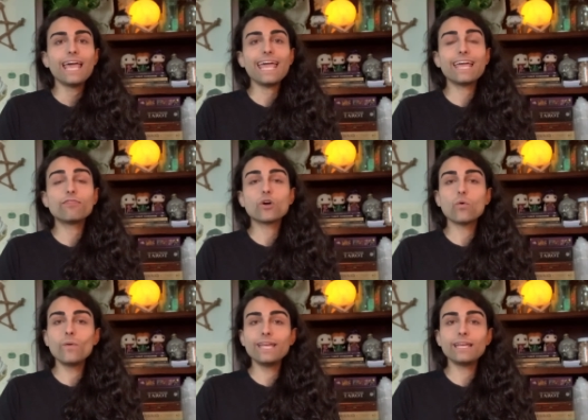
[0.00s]
And the
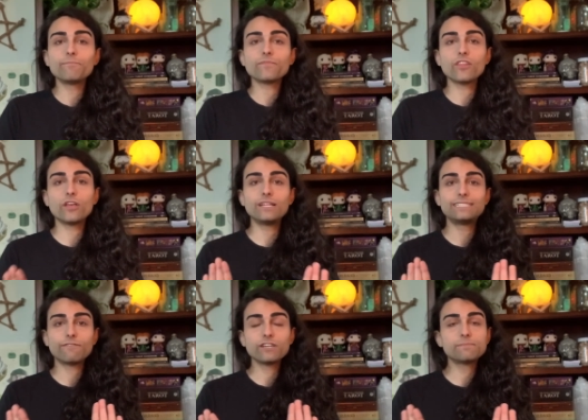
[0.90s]
queen, the
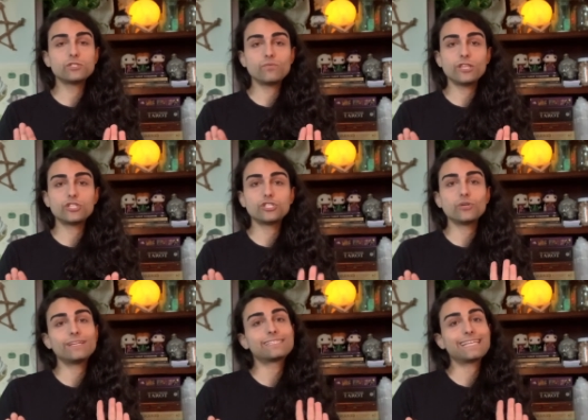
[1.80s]
difference between the
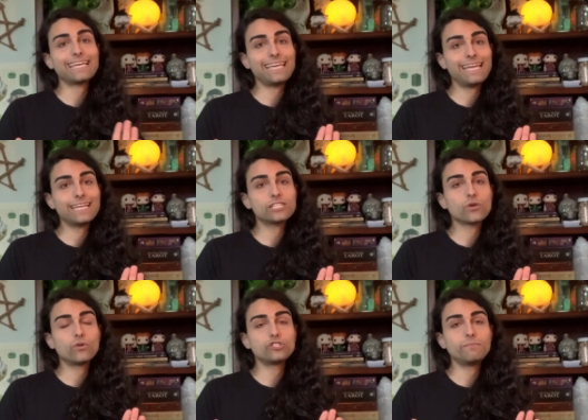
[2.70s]
two is the king is
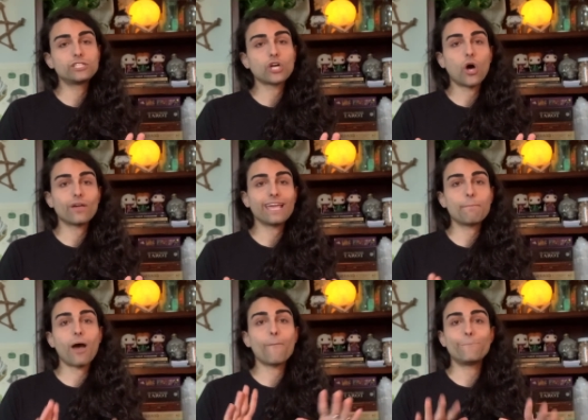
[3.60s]
going to be talking
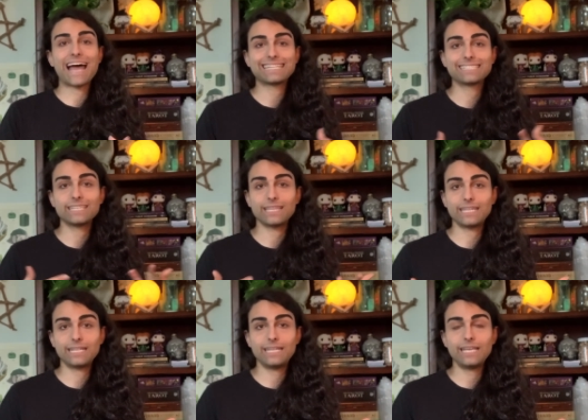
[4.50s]
about
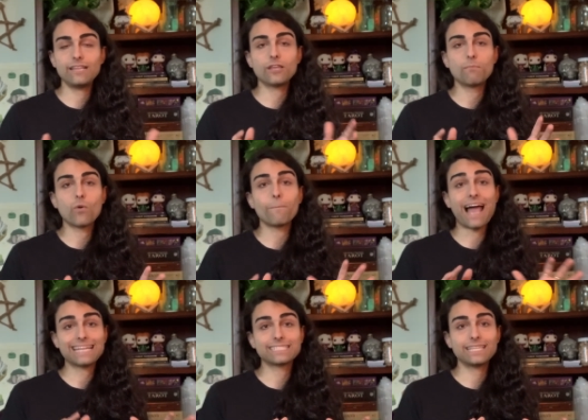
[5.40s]
masculinity, the more
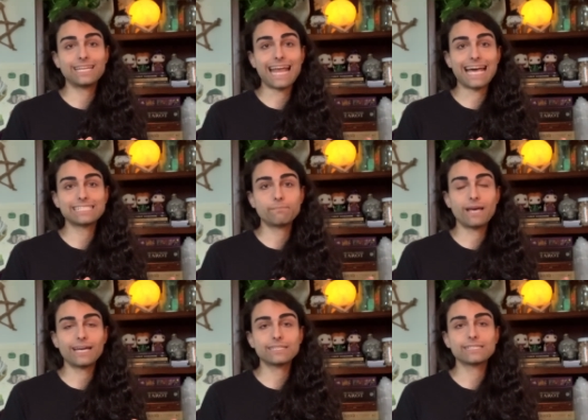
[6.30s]
masculine
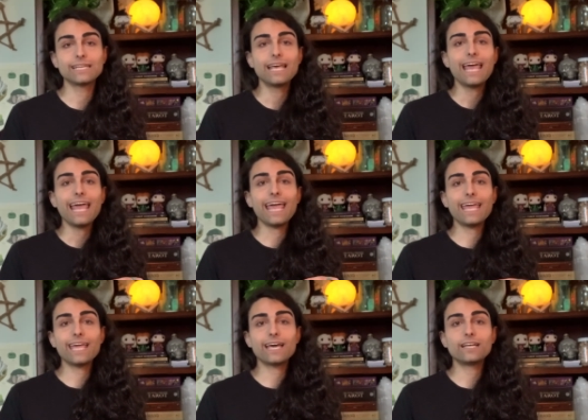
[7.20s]
aspects,
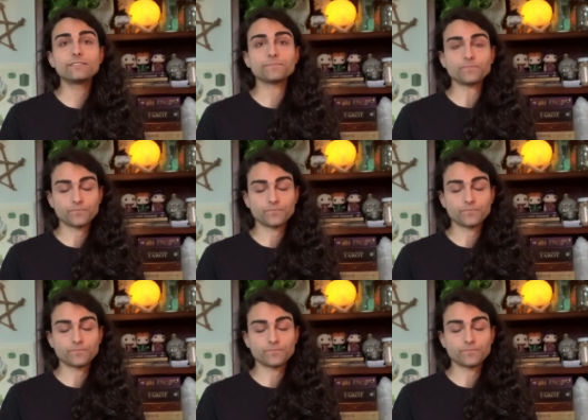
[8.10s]
and